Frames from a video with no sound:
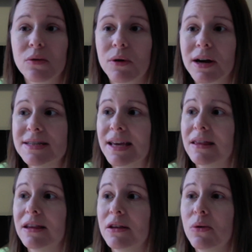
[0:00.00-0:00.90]
Whereas
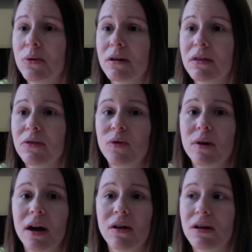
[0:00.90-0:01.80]
in the North, if you
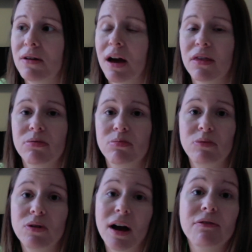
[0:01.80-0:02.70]
got hurt, you
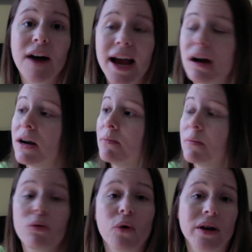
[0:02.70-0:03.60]
got fired, and
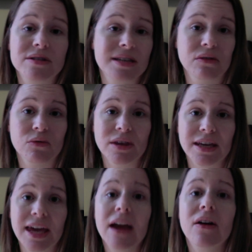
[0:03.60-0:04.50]
employers didn't really
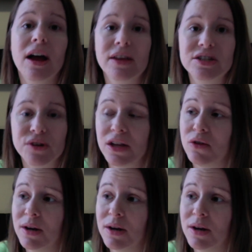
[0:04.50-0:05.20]
care how they treated you.